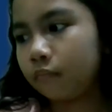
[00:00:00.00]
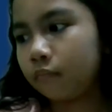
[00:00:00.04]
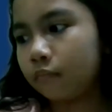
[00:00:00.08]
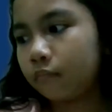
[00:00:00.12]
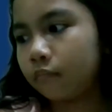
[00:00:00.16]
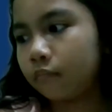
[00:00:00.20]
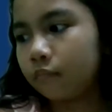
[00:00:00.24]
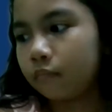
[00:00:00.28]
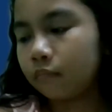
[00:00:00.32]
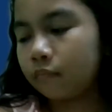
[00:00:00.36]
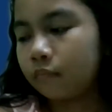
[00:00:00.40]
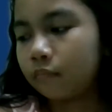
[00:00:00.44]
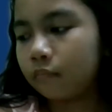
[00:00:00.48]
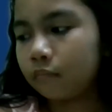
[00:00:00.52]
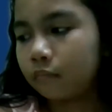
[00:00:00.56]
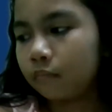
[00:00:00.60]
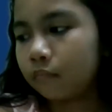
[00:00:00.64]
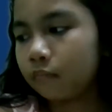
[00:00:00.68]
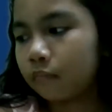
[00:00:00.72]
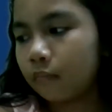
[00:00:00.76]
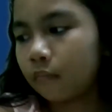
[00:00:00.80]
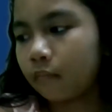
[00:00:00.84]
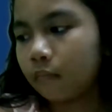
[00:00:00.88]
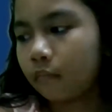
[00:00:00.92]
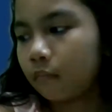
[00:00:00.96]
pencil
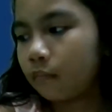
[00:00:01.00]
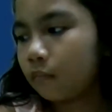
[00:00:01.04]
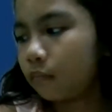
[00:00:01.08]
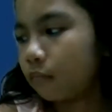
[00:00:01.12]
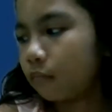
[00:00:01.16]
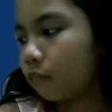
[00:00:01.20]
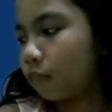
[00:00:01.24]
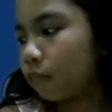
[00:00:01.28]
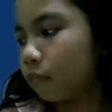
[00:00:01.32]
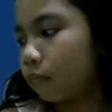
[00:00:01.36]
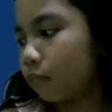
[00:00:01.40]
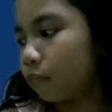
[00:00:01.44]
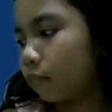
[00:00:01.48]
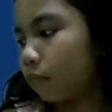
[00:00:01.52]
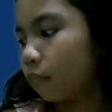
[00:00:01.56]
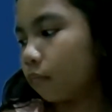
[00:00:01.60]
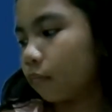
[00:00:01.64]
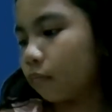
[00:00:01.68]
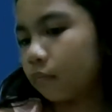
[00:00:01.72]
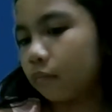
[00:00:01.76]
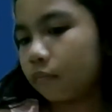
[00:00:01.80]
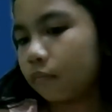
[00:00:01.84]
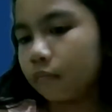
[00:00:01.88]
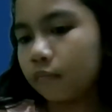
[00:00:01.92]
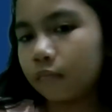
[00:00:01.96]
technique,
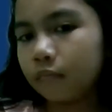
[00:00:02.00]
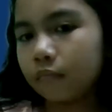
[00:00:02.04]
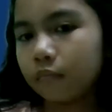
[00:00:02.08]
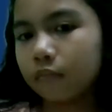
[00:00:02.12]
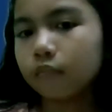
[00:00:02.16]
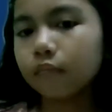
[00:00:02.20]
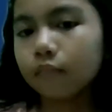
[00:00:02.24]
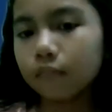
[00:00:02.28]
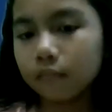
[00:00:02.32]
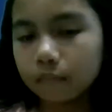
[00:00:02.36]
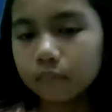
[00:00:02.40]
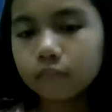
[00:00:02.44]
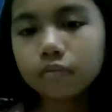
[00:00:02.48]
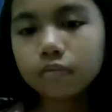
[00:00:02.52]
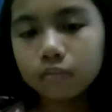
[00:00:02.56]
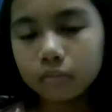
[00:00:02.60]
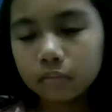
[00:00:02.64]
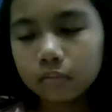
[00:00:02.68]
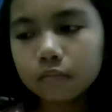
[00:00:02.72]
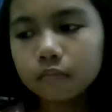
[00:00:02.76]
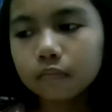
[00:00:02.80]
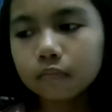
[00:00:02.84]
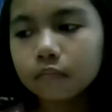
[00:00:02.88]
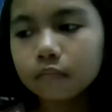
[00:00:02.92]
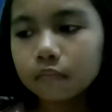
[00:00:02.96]
the one that I
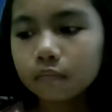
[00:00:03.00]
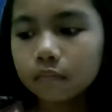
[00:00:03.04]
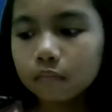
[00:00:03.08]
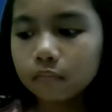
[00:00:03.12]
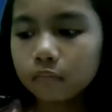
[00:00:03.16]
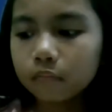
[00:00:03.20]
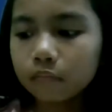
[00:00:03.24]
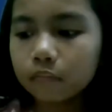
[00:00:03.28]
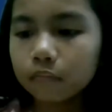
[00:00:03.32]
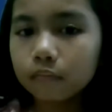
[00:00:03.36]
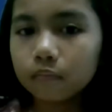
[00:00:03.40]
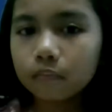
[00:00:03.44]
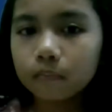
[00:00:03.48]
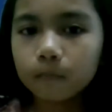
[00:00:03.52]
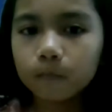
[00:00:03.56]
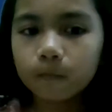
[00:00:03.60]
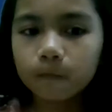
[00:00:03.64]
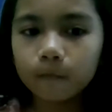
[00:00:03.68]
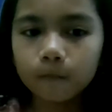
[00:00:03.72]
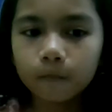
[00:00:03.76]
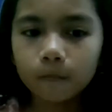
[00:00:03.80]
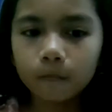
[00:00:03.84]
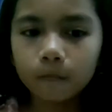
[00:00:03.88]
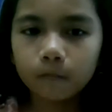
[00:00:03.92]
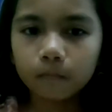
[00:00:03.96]
taught you
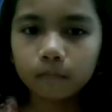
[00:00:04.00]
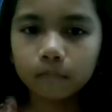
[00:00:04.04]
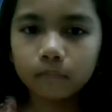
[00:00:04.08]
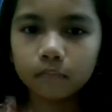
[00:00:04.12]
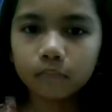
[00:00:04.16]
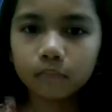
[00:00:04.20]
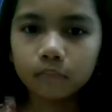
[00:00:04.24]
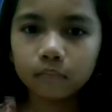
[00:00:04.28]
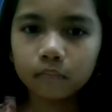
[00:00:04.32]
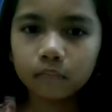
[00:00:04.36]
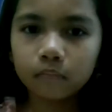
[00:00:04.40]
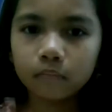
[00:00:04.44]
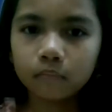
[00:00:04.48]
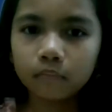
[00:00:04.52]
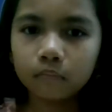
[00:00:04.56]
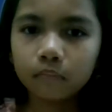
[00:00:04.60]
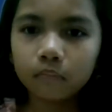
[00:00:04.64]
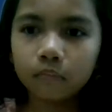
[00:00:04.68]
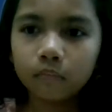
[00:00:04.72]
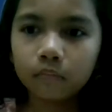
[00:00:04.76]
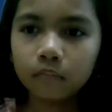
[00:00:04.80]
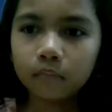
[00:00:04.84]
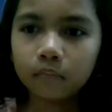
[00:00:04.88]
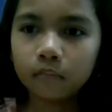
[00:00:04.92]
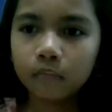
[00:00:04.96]
just now.
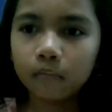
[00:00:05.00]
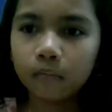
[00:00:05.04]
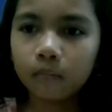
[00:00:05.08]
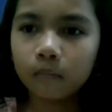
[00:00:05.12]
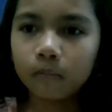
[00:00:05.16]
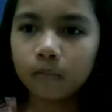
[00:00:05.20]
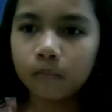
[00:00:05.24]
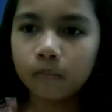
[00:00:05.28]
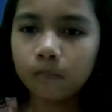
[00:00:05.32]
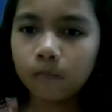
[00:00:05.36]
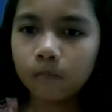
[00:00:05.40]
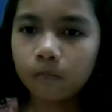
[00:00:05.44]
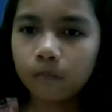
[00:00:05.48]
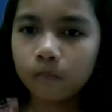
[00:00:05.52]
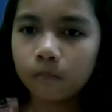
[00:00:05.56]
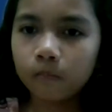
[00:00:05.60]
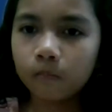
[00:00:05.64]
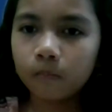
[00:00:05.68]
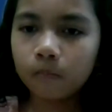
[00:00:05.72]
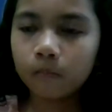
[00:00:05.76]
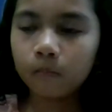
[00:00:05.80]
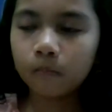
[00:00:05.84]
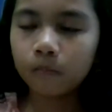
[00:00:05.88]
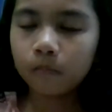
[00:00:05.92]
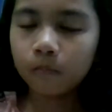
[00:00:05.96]
Ya,
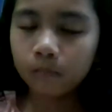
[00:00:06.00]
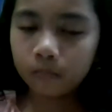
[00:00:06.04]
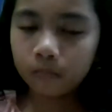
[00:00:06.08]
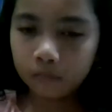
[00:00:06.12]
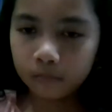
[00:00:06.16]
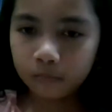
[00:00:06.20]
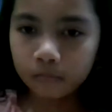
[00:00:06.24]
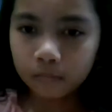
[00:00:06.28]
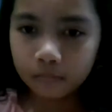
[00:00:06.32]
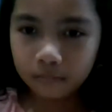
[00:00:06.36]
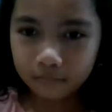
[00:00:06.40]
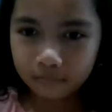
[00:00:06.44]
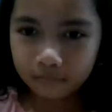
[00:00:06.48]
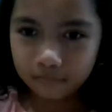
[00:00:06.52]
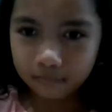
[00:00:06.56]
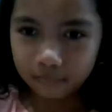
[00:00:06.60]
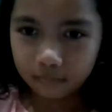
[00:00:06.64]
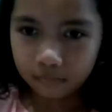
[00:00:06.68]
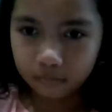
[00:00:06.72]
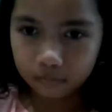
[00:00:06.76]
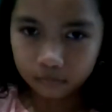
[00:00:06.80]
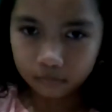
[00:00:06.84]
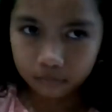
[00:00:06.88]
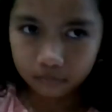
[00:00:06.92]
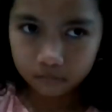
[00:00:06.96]
mewarnainya
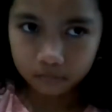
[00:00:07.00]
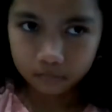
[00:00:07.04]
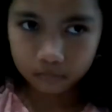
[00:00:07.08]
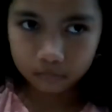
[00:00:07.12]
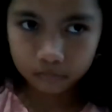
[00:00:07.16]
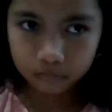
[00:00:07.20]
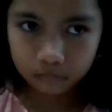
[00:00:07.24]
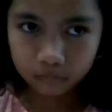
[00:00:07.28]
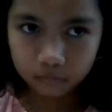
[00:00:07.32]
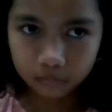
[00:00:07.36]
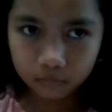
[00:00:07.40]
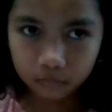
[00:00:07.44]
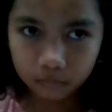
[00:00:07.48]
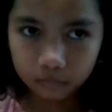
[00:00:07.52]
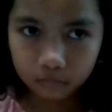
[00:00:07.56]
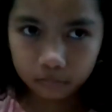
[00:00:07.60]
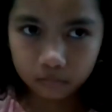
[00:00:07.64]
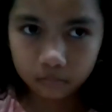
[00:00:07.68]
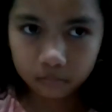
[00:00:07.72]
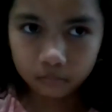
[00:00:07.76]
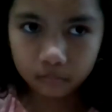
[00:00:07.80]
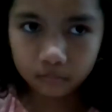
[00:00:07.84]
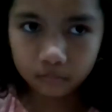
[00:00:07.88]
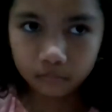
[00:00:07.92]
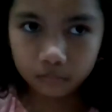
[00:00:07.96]
harus pakai
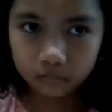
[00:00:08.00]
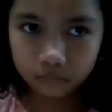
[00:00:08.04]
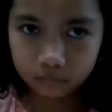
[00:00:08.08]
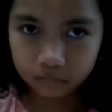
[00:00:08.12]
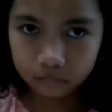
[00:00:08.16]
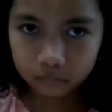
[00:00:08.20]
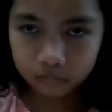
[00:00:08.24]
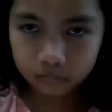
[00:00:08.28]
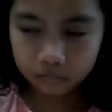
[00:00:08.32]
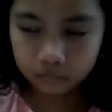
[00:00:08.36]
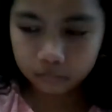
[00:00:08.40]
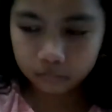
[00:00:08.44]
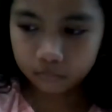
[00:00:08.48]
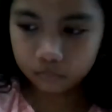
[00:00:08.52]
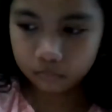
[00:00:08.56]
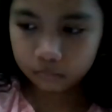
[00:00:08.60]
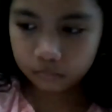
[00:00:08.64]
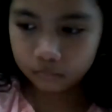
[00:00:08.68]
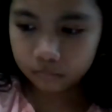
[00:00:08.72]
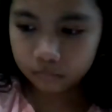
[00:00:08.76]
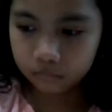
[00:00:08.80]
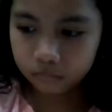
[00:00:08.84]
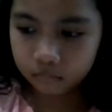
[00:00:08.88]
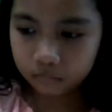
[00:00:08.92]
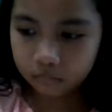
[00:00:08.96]
pensil,
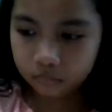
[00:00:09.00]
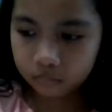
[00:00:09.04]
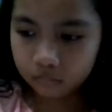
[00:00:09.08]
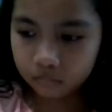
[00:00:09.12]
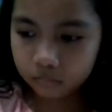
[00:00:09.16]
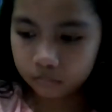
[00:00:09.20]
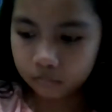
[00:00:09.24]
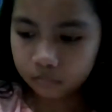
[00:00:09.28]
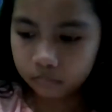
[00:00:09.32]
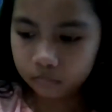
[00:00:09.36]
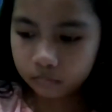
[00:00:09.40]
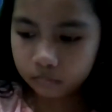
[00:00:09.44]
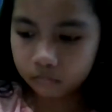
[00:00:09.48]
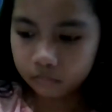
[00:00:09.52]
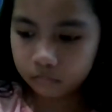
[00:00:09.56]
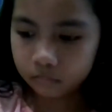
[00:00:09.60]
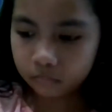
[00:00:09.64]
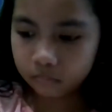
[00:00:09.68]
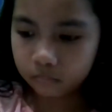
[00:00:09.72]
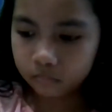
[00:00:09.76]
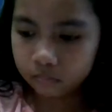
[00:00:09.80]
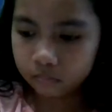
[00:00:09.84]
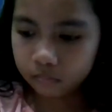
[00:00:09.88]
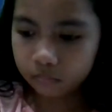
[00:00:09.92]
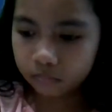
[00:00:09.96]
pensilnya harus
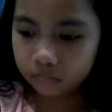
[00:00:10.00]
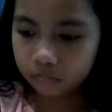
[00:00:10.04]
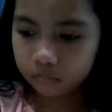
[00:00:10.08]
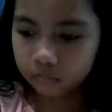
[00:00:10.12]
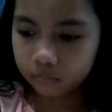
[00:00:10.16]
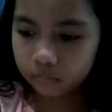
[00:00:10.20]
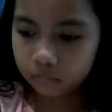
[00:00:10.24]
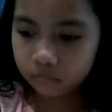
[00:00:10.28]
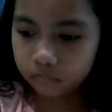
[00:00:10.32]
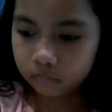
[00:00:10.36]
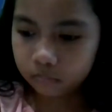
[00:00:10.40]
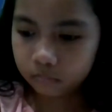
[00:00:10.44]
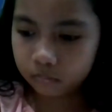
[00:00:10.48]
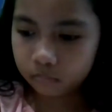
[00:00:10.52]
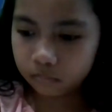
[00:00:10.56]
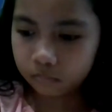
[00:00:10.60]
dibikin.